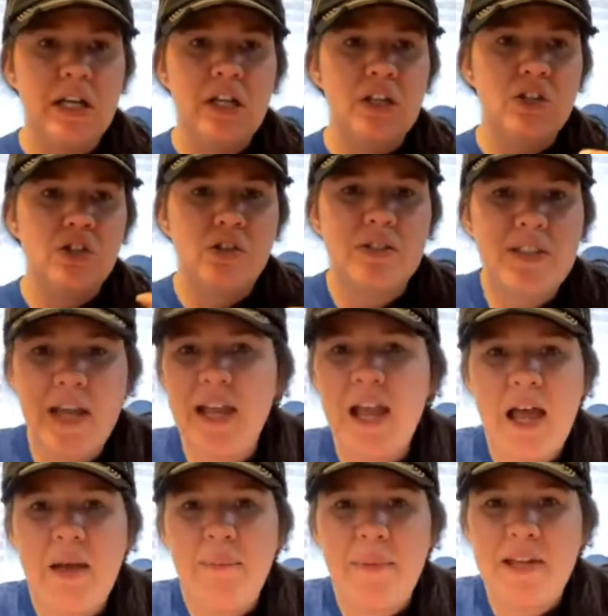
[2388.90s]
she'll say,
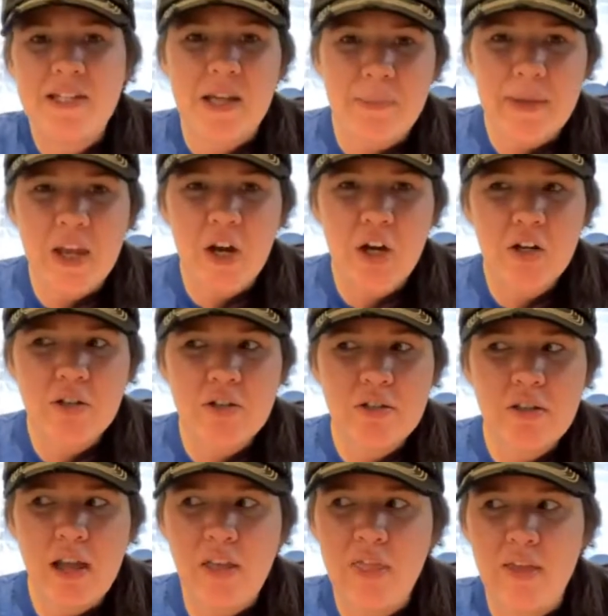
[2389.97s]
my tummy hurts,
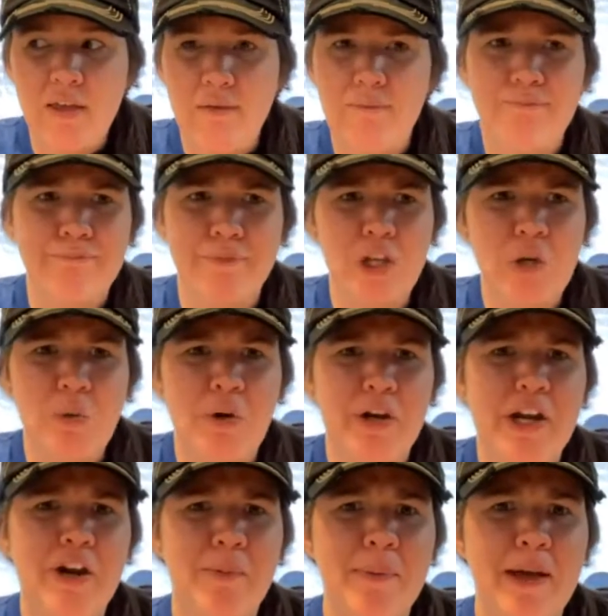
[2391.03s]
and then you won't
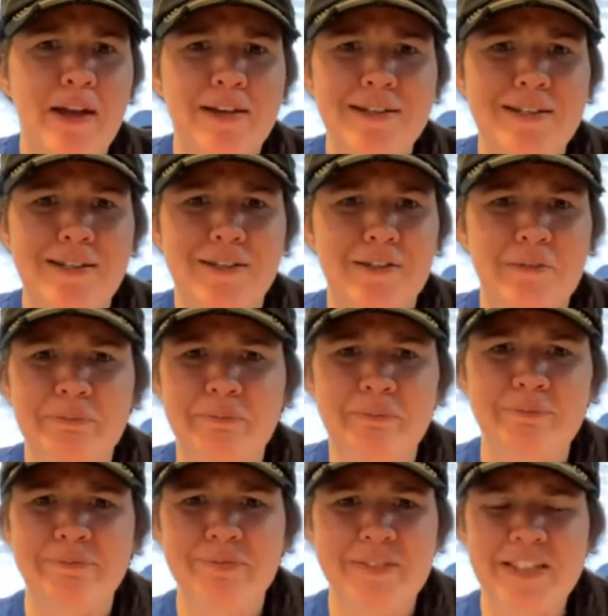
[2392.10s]
hear about it till
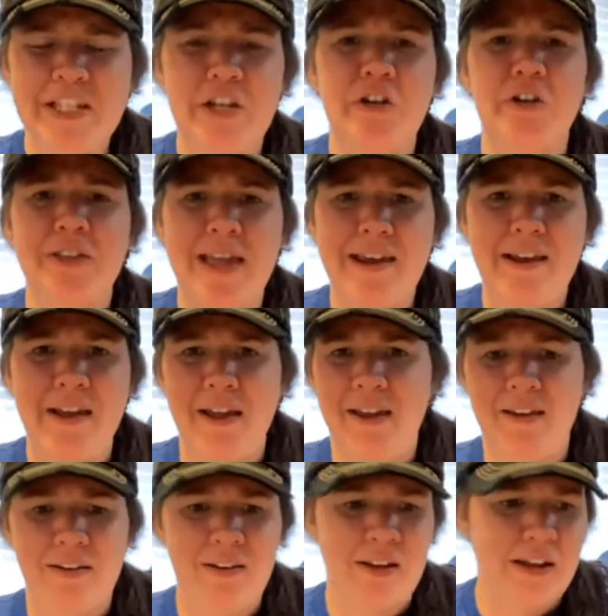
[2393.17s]
dinner that night.
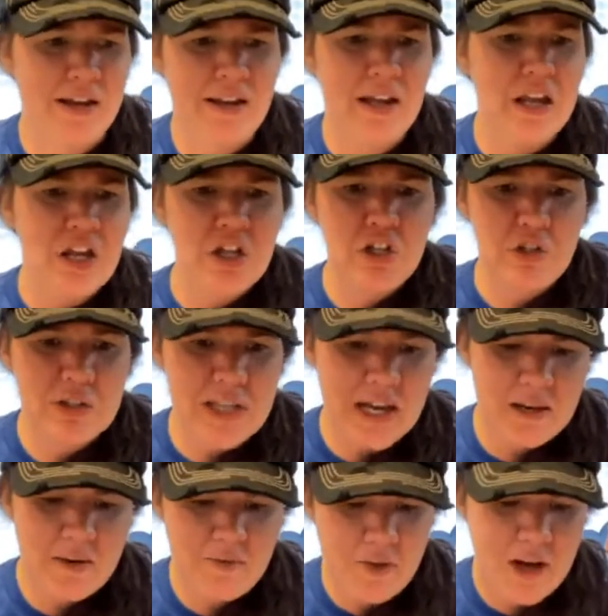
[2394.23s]
Like she'll say
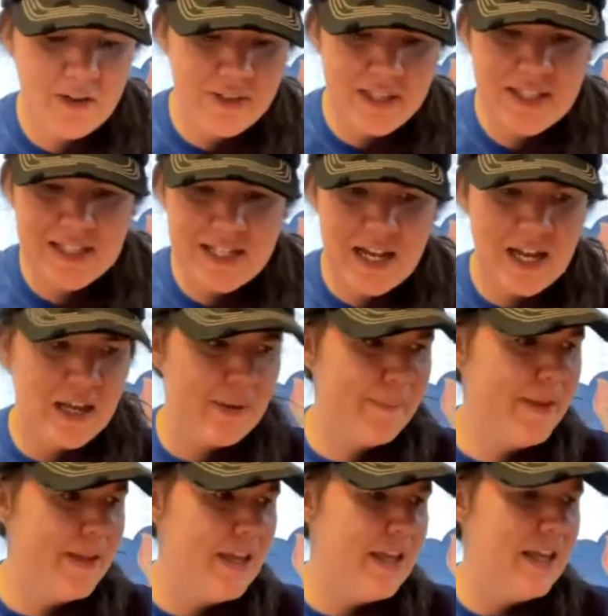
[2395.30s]
it around this time,
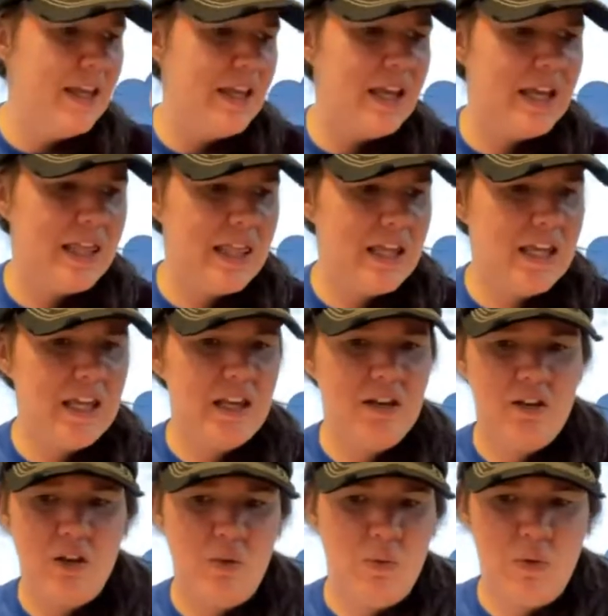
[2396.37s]
and then
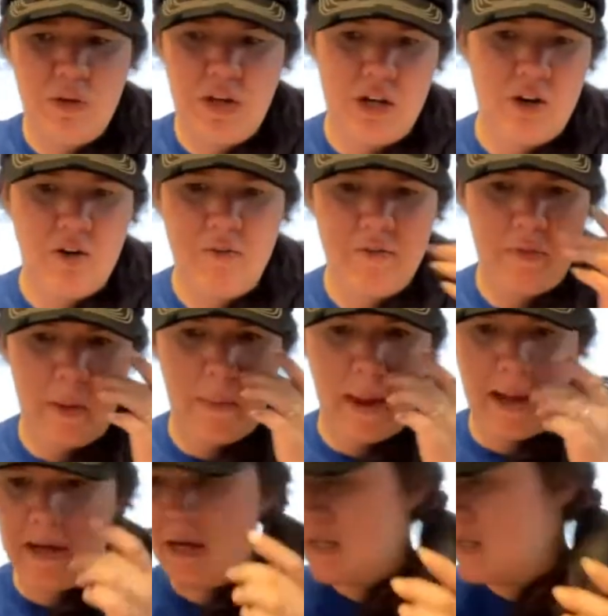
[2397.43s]
you won't hear about it